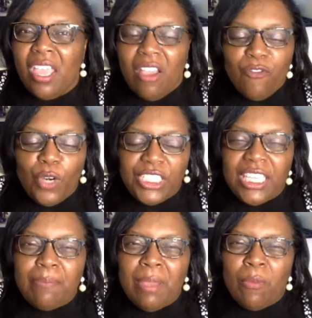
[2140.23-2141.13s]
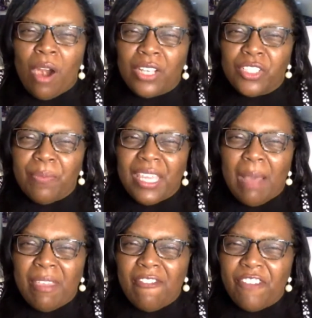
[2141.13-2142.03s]
14 Memoirs on
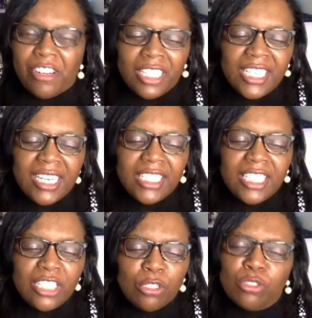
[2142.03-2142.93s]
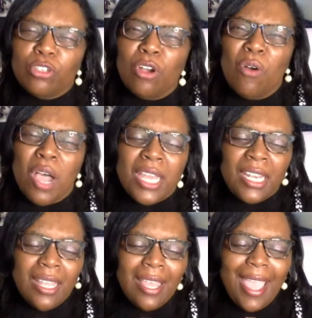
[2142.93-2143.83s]
Becoming Fearless and Intentional. So go on
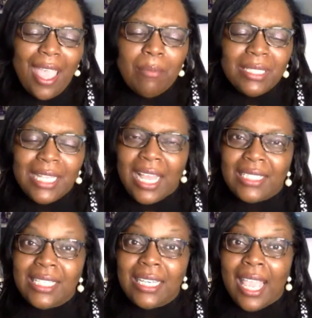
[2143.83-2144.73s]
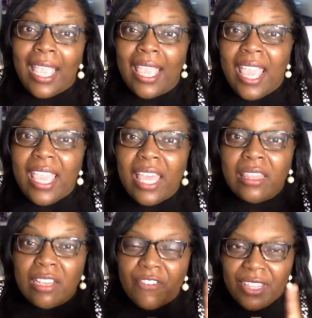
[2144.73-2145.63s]
Amazon today and
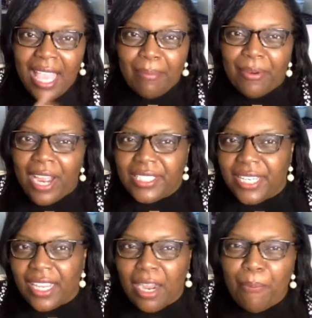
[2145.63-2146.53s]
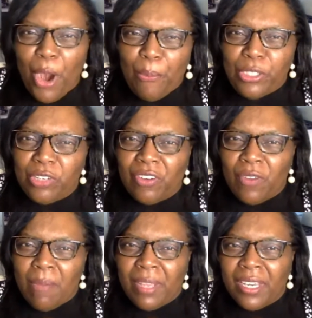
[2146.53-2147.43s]
look for that project, A Purpose-Driven
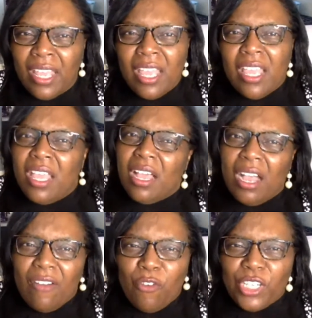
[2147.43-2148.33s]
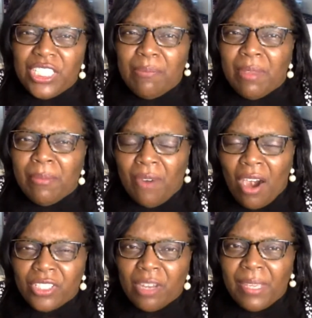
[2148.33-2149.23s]
Woman, 14
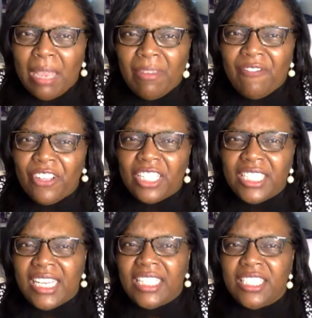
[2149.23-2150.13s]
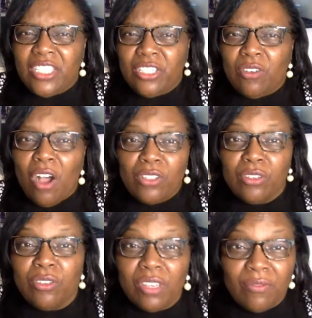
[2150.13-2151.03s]
Memoirs on Becoming Fearless and Intentional. Also,
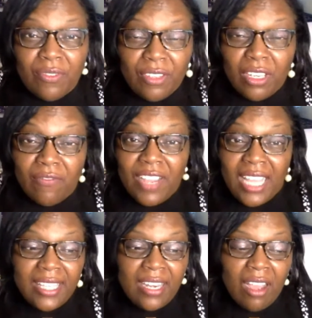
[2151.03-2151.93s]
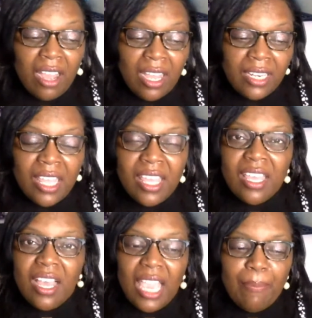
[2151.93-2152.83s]
you can find that on
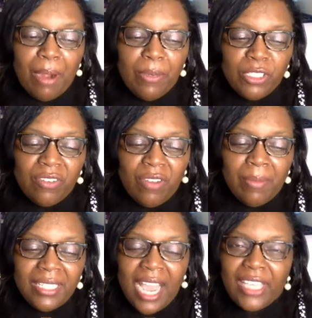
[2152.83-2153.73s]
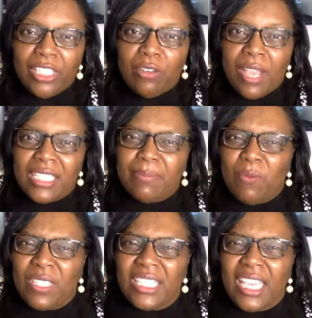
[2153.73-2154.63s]
apurposedrivenwoman.us. But
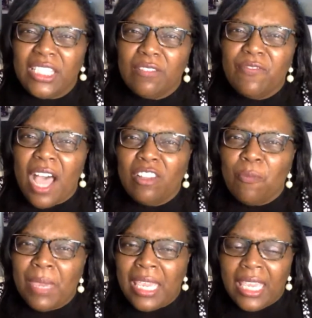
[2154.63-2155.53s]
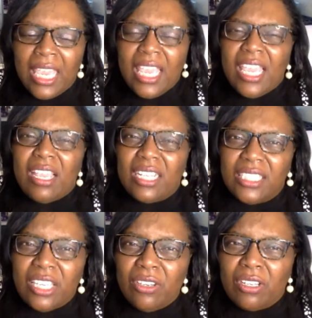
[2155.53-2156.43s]
once again, to follow me,
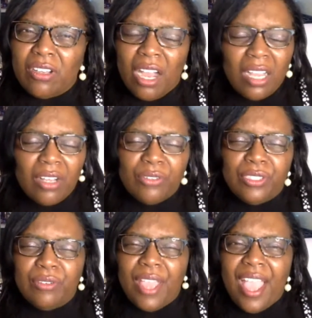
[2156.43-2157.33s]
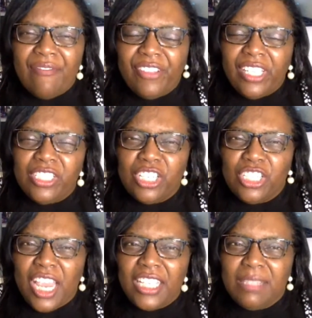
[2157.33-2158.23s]
continue to go to at Felicia
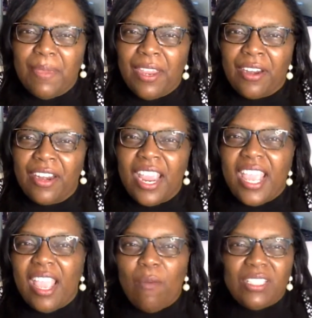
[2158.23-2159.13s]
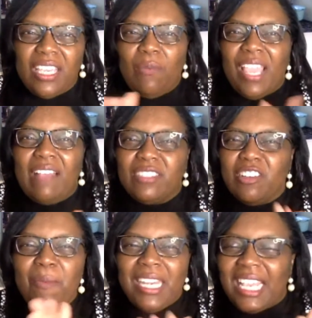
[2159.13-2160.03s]
Shakespeare. And once again, we have so many